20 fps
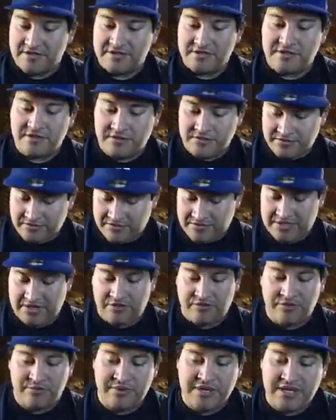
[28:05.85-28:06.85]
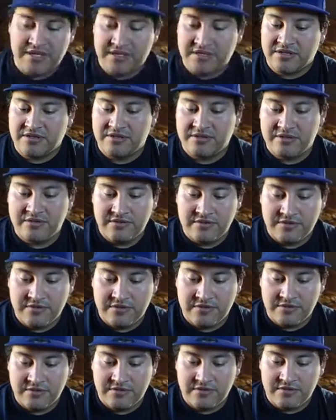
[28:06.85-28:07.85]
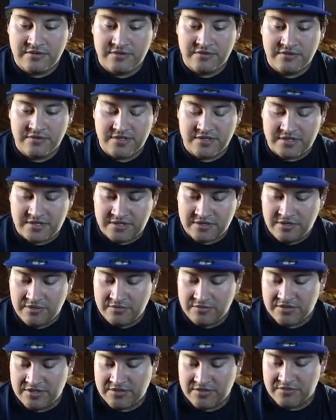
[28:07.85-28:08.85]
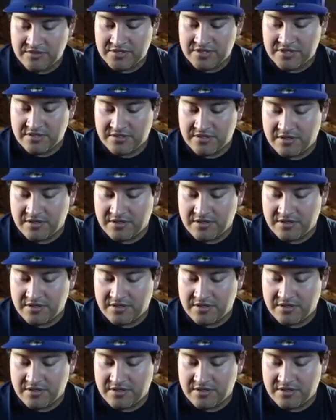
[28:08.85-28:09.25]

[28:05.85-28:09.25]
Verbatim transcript: So are we back to... No, this one's...